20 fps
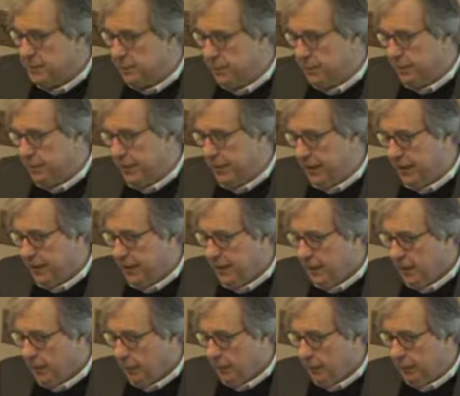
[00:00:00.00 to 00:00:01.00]

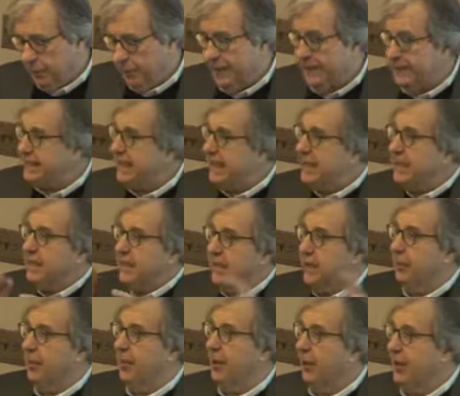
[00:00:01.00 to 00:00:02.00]
we were taken
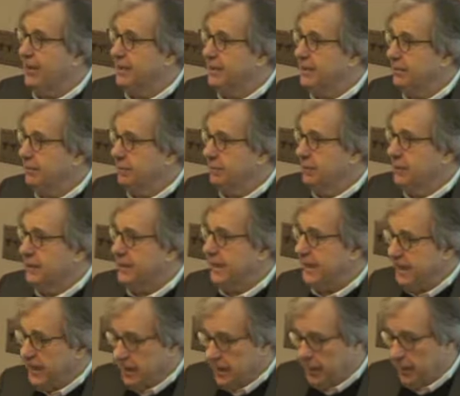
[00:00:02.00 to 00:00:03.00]
apart. We were
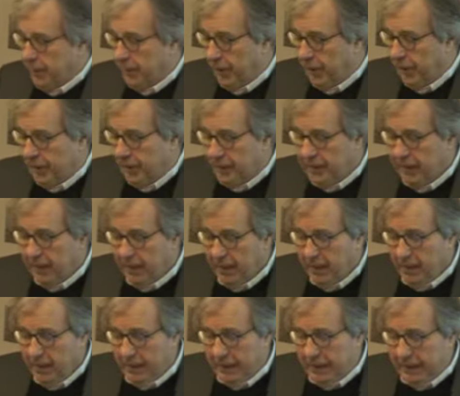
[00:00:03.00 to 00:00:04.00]
taken apart.
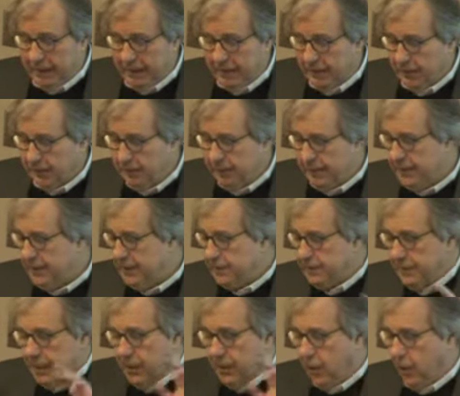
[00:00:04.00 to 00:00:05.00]
The critics
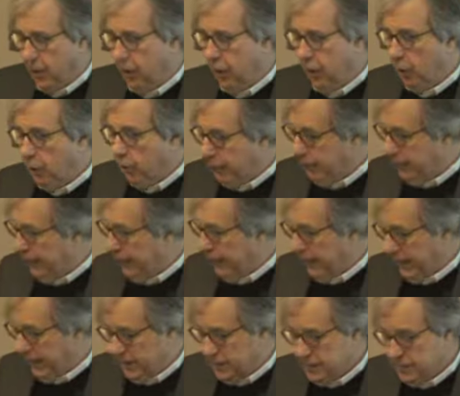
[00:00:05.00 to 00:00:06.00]
were all over
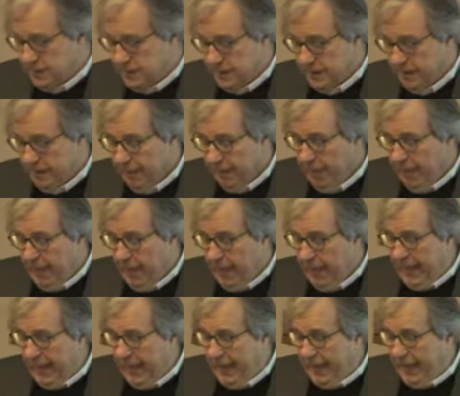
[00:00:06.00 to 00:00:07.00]
us.
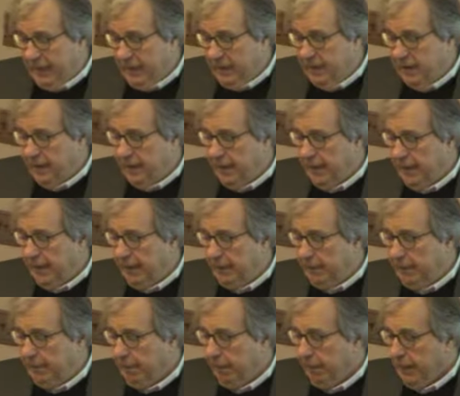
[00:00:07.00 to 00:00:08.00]
And
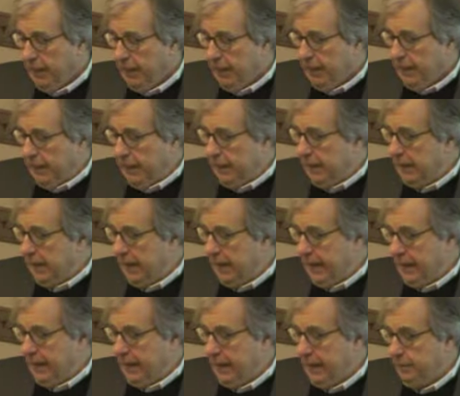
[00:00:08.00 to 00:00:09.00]

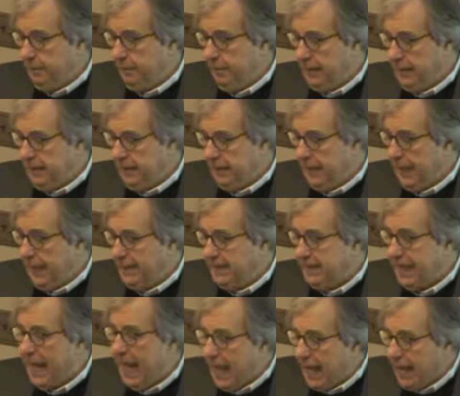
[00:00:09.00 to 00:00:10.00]
the
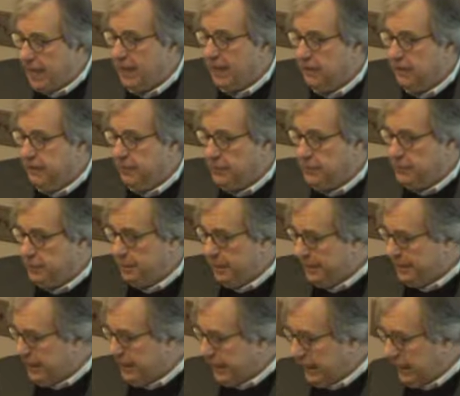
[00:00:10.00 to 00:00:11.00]
attack was
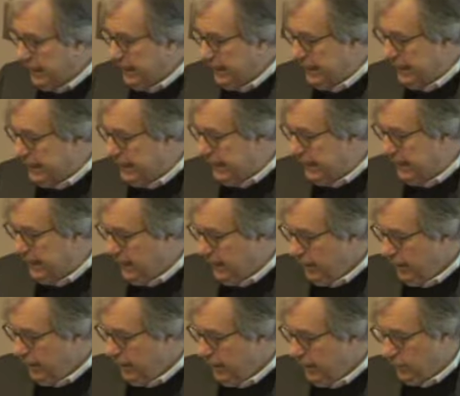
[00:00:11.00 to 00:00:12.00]
particularly
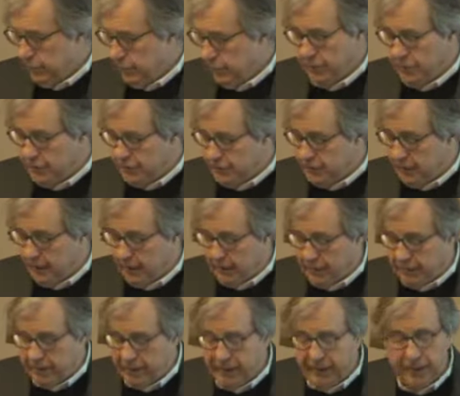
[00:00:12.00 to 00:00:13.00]
focused
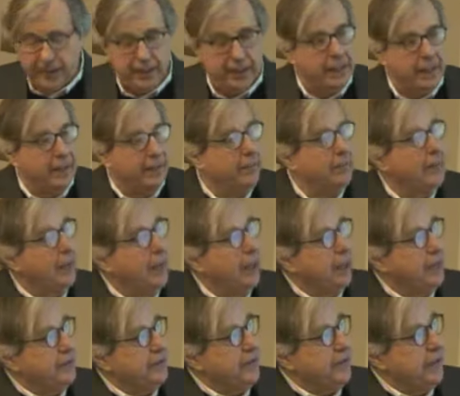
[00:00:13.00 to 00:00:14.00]
on the
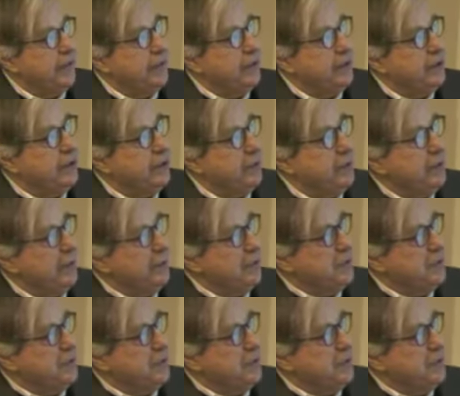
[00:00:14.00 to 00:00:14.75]
interior